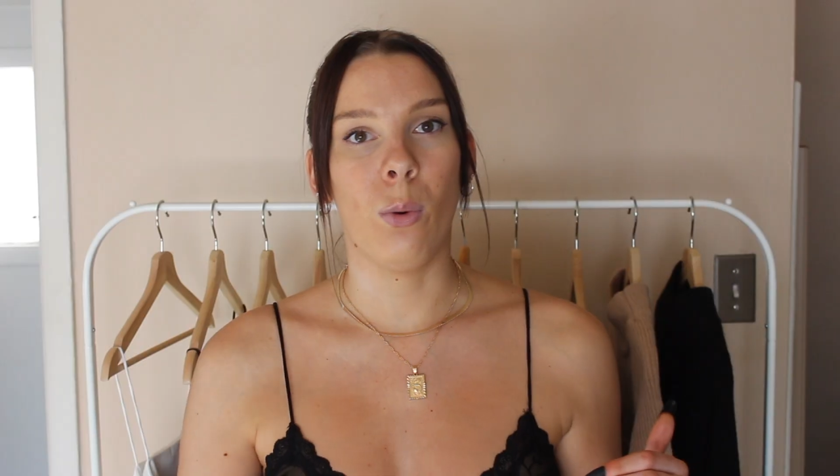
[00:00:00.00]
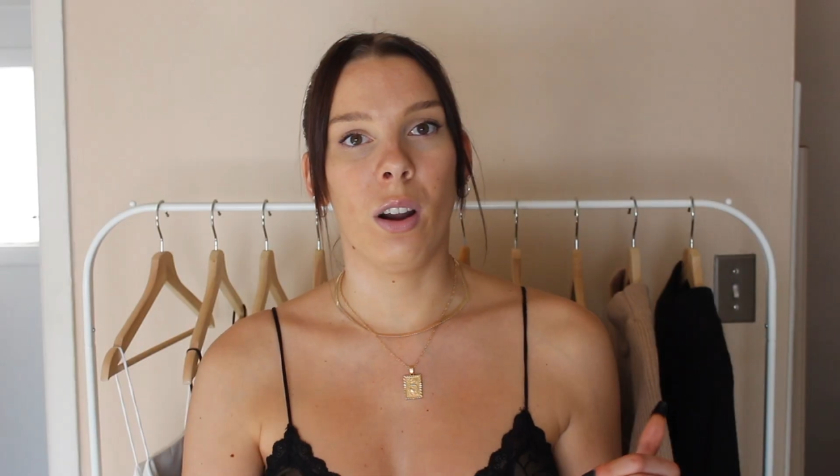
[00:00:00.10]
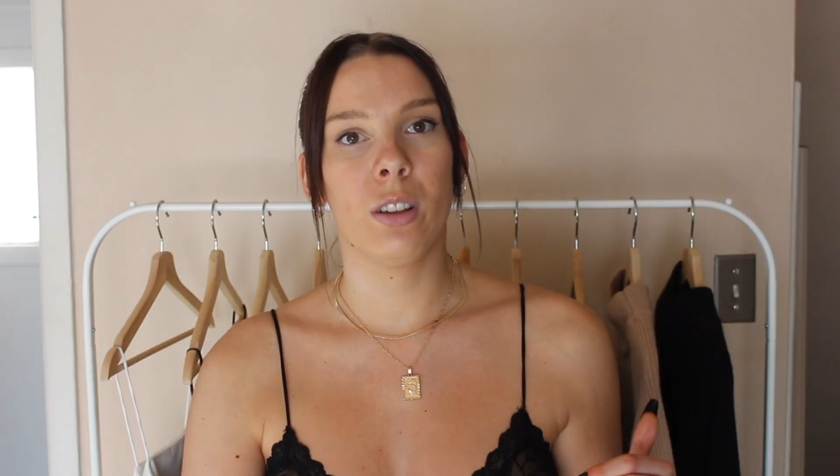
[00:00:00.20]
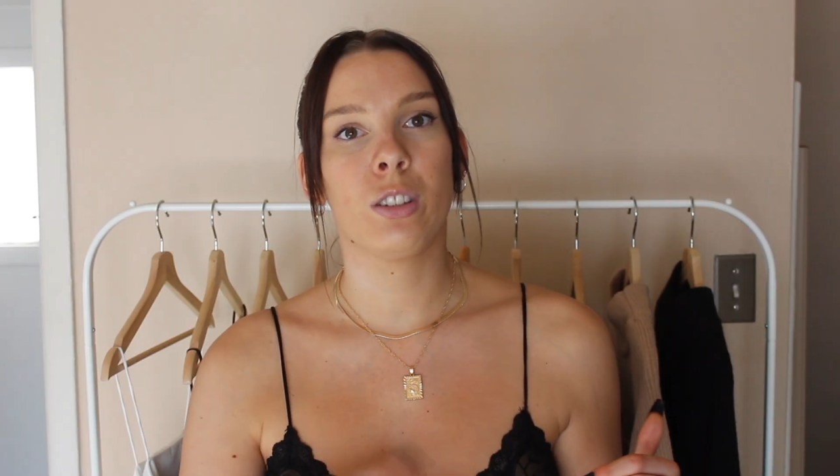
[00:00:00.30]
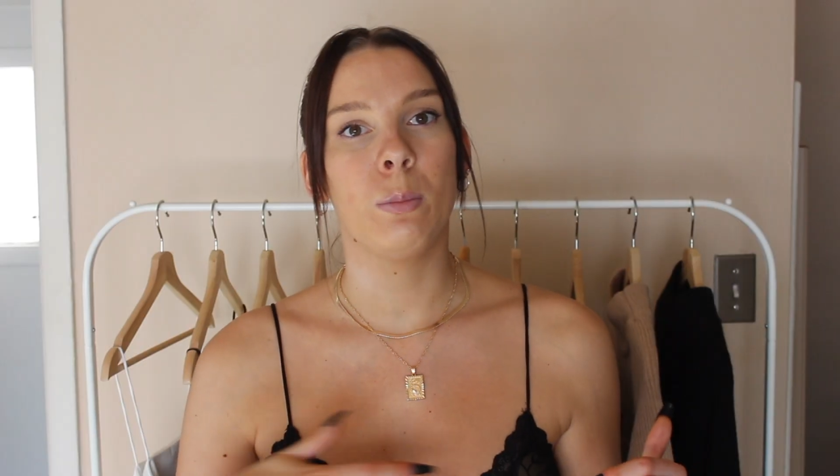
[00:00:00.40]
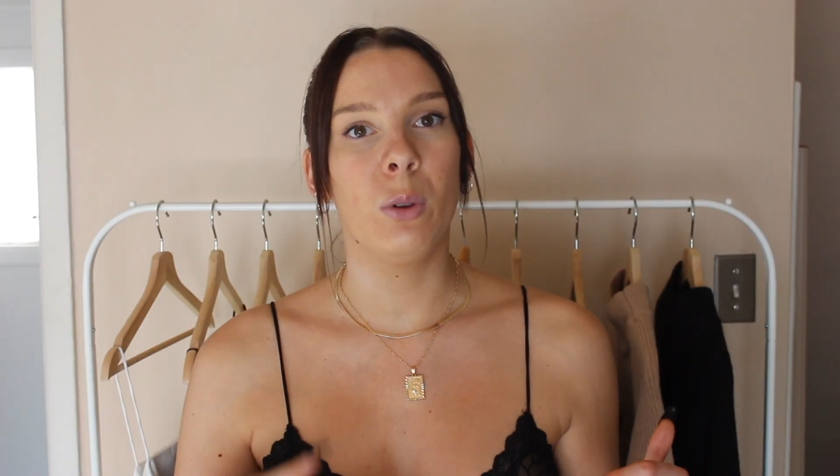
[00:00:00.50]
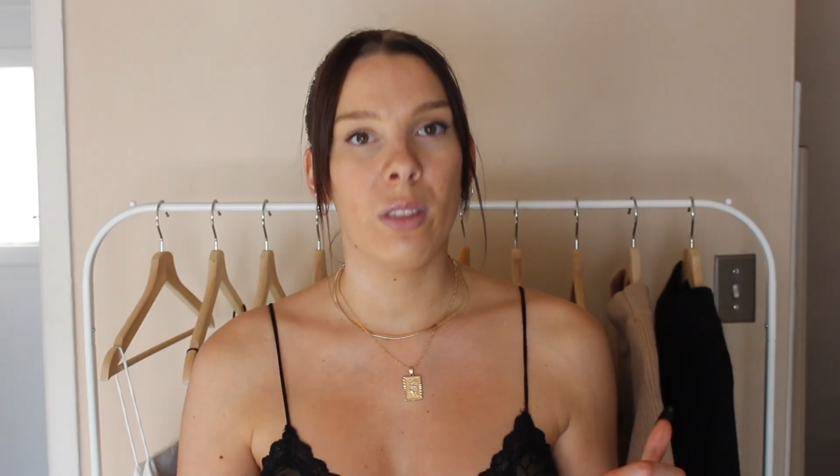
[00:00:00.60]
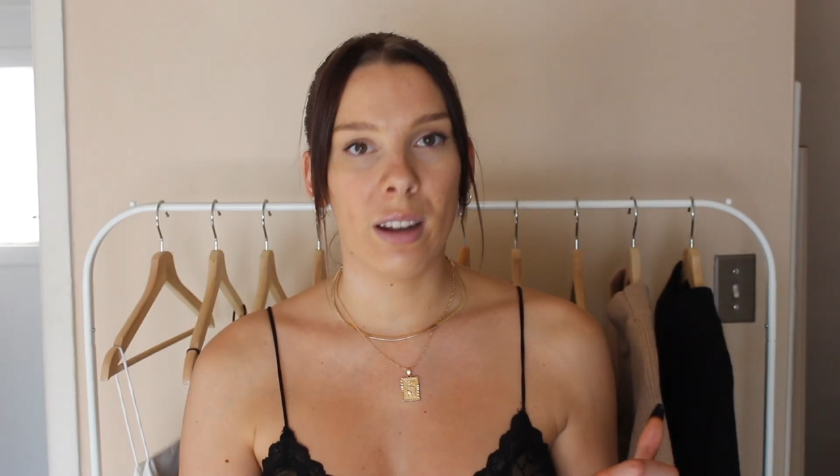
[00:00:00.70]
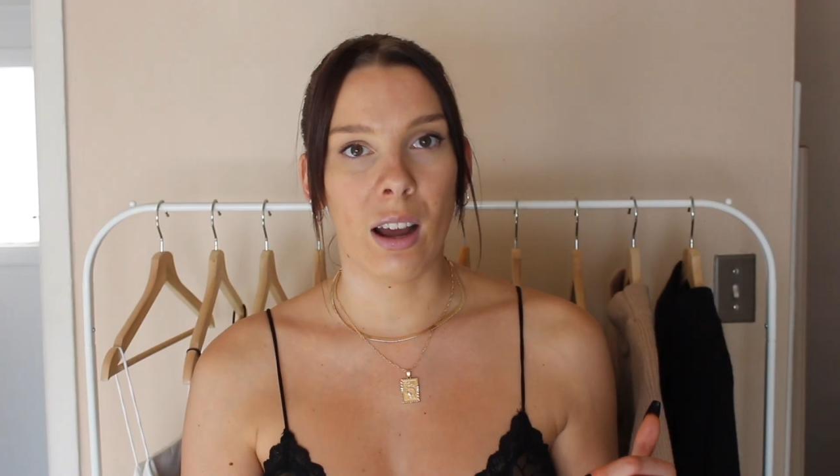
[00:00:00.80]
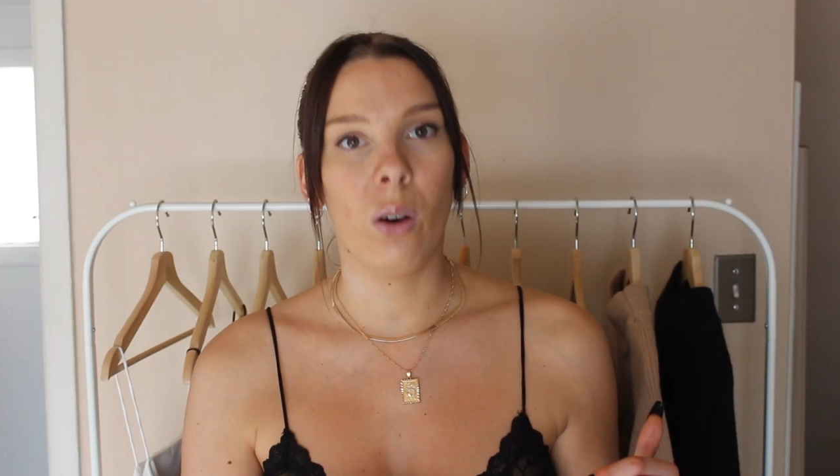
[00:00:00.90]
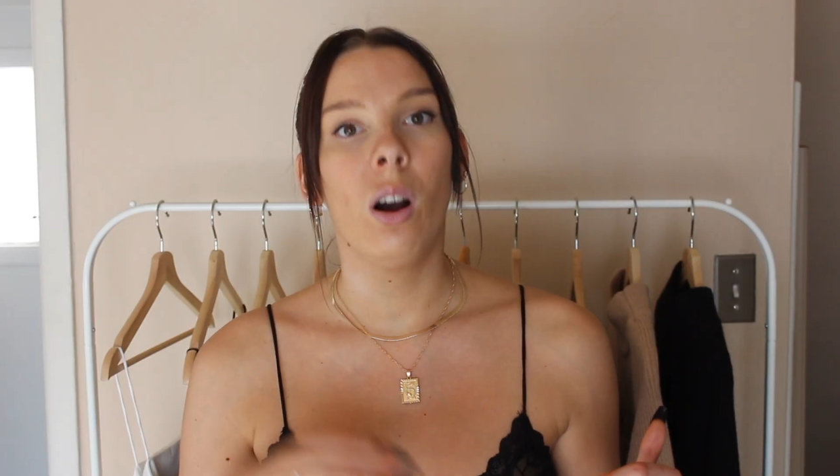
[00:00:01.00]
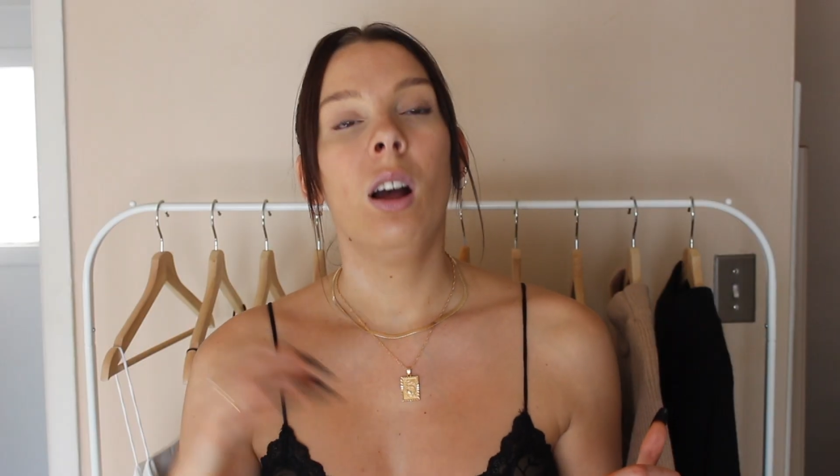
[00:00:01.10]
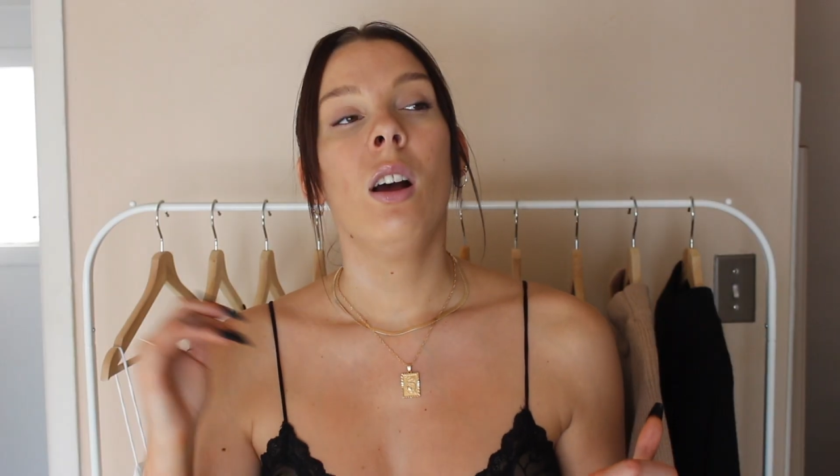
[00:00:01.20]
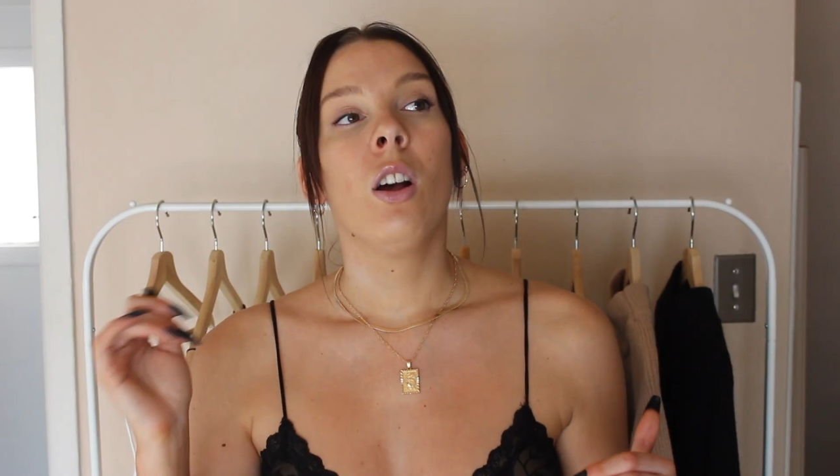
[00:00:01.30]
want to smooth it out,